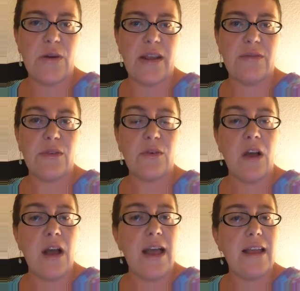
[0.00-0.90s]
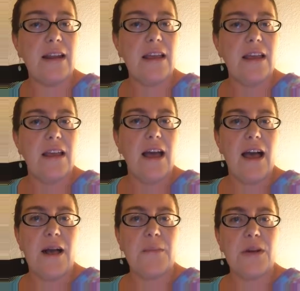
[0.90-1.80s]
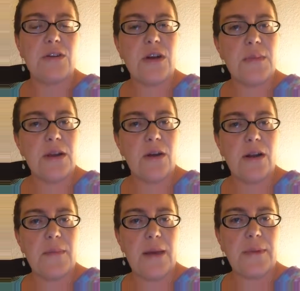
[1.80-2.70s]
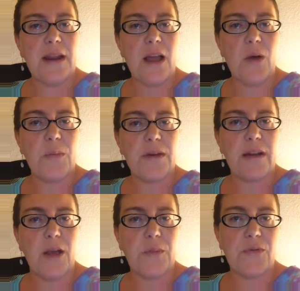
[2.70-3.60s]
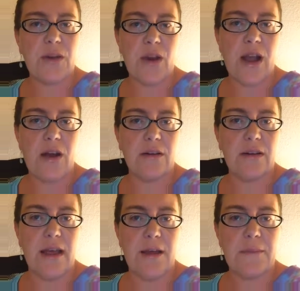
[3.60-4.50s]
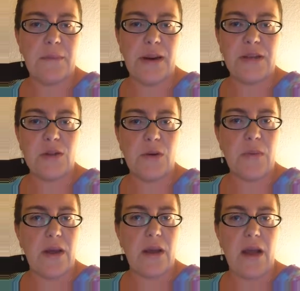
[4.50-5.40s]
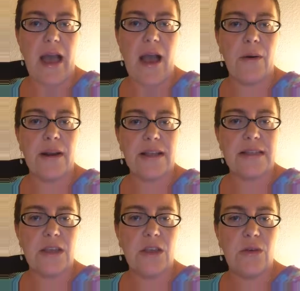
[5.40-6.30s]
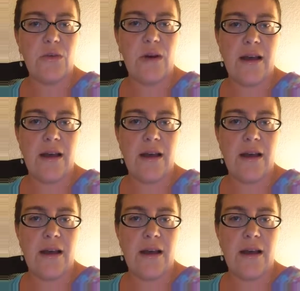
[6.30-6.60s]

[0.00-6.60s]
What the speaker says: And if they're not, drop me a note. I'm happy to help and help you figure out, brainstorm how it is that you